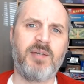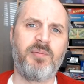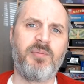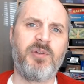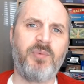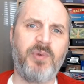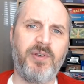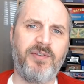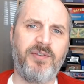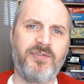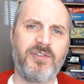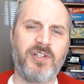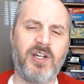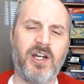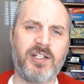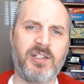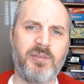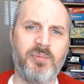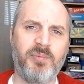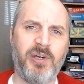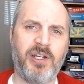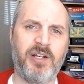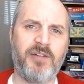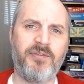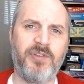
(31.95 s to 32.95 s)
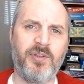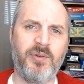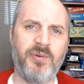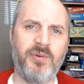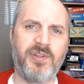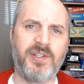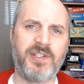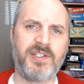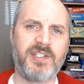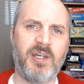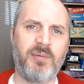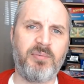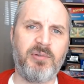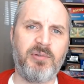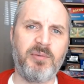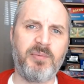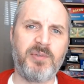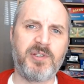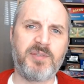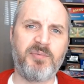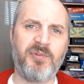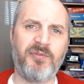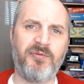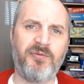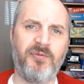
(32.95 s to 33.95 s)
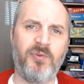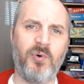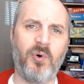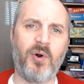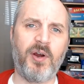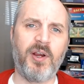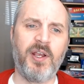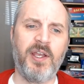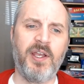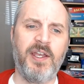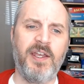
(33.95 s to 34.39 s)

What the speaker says: and we've talked about a few of the supplements before.